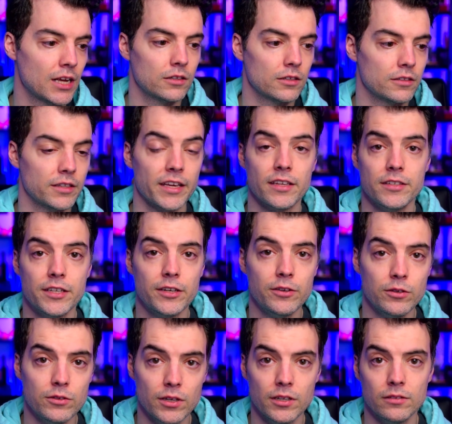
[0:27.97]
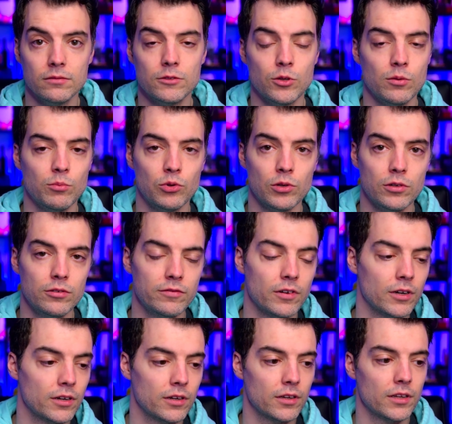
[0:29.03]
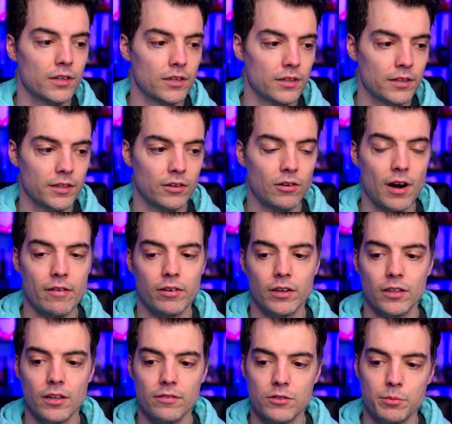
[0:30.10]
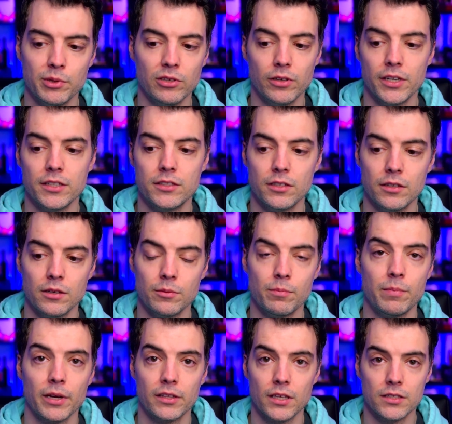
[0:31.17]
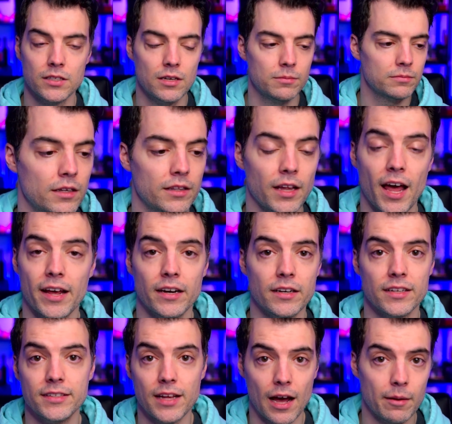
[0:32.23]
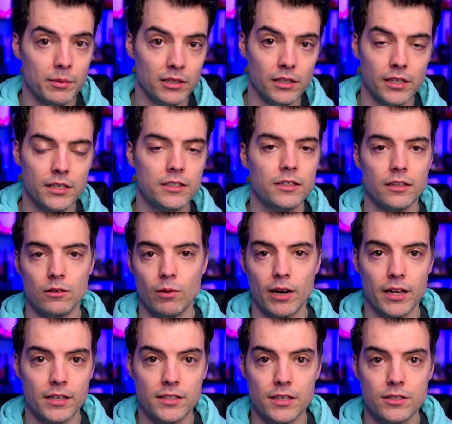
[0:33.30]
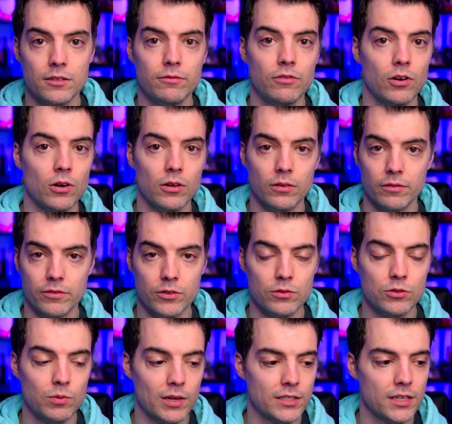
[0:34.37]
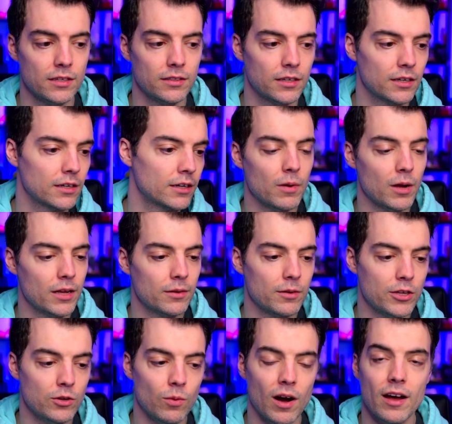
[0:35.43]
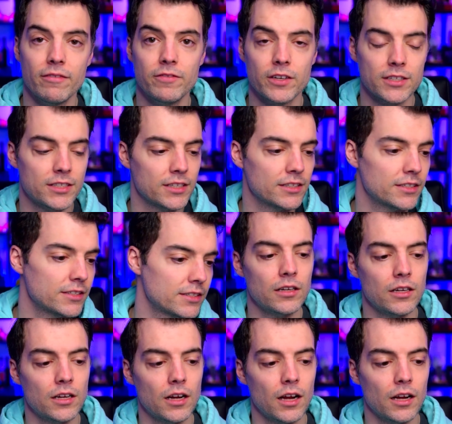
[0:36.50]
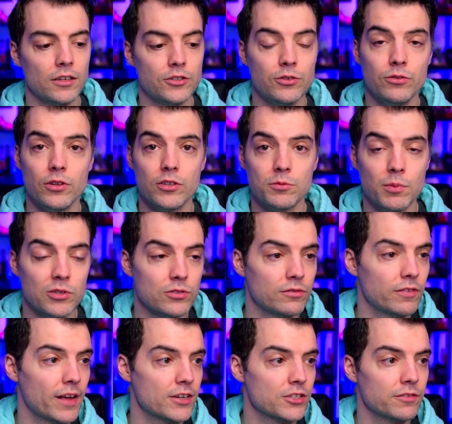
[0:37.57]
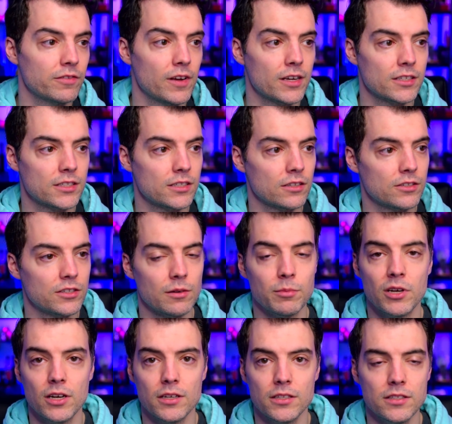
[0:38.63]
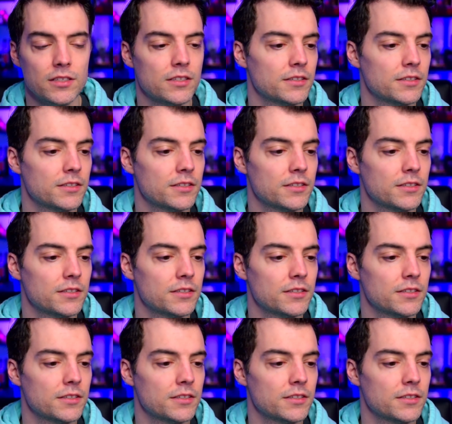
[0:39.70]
They continued to improve on the Gravity Glove's ability to pick things up. Added a Diamond League to the ranking system for all of you sweats out there. UI fixes, tuned those muzzle flash effects on some guns.